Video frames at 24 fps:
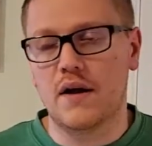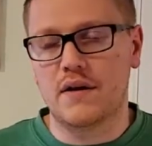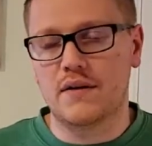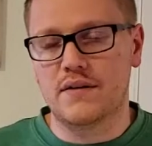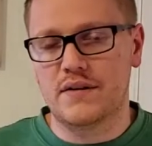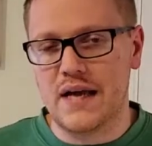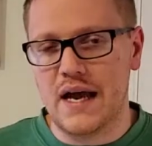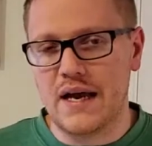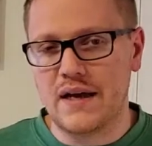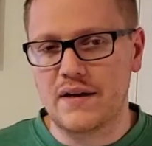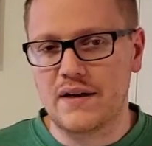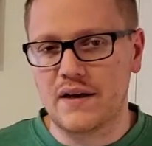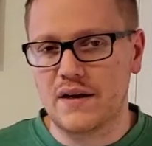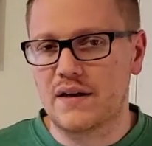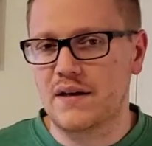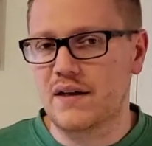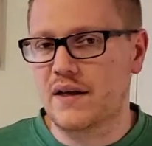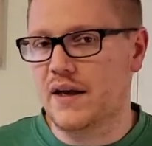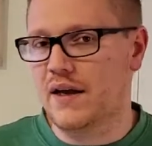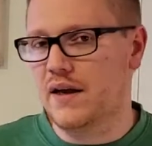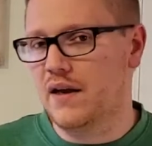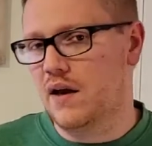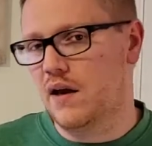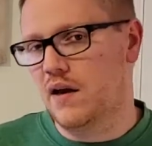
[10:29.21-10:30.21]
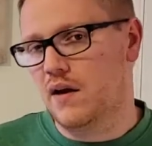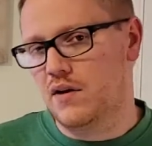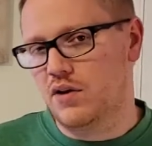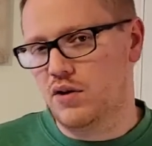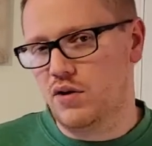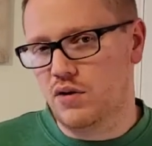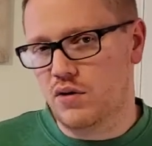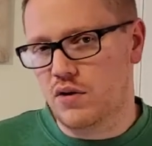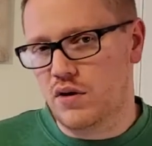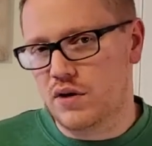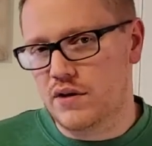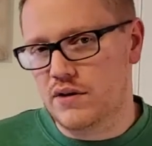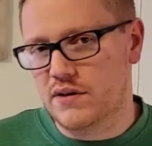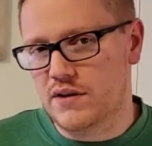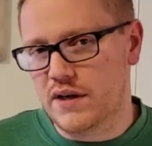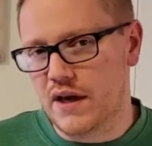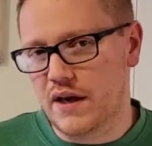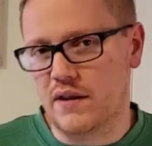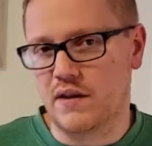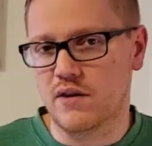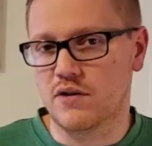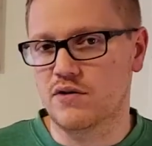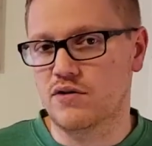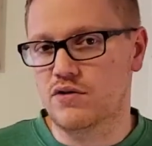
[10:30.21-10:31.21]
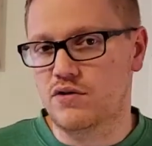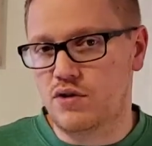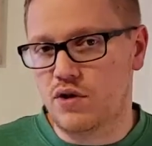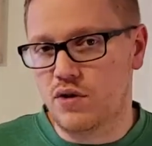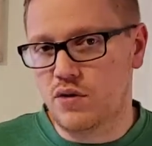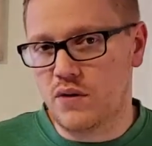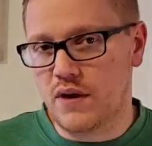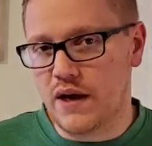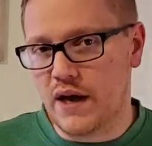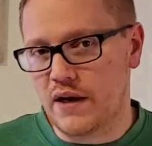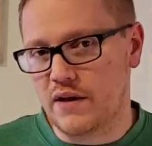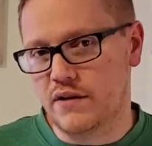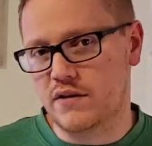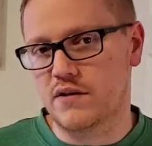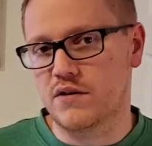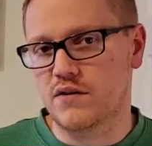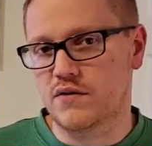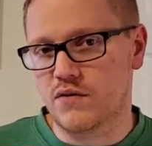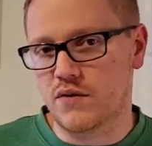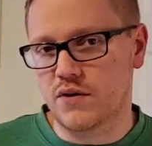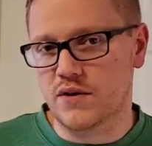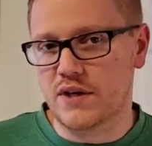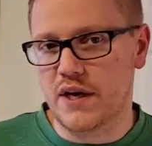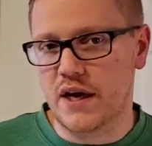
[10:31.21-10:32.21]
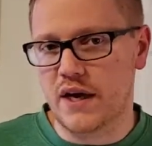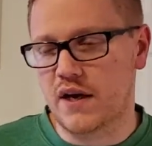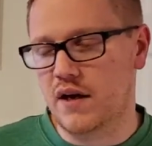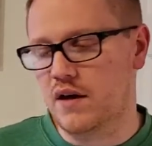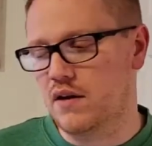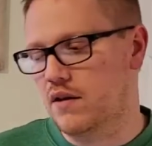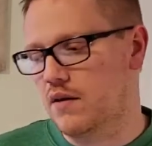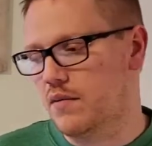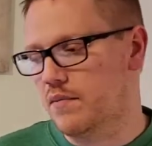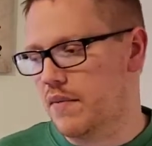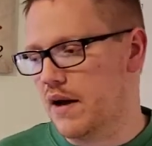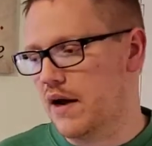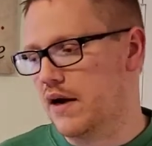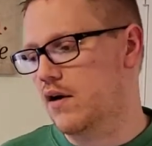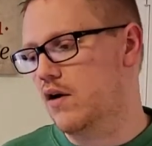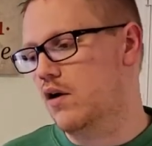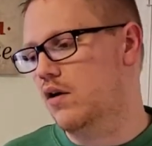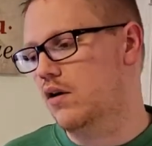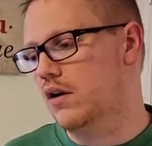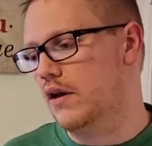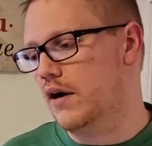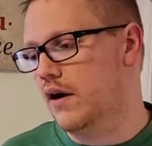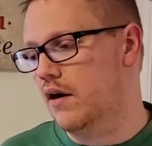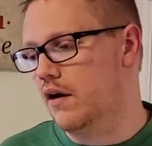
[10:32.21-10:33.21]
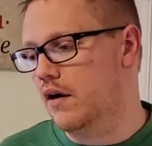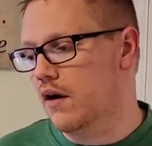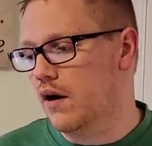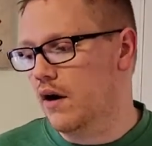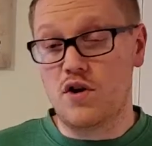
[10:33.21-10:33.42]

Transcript: Technically, you could say there's two cases for taking them back earlier.